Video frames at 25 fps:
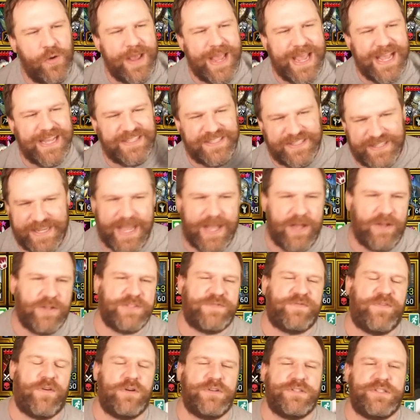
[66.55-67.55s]
his skills
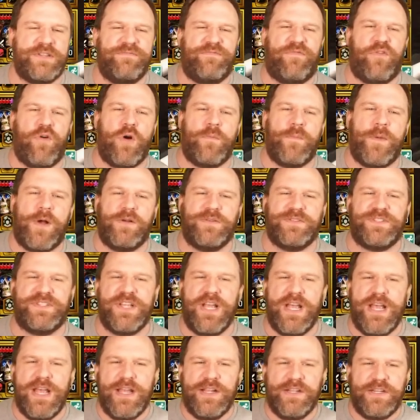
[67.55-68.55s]
first and foremost,
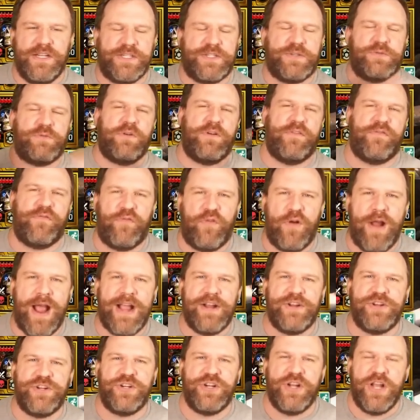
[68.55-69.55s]
just to
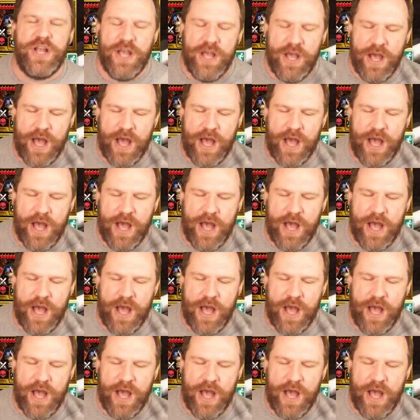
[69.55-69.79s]
refresh,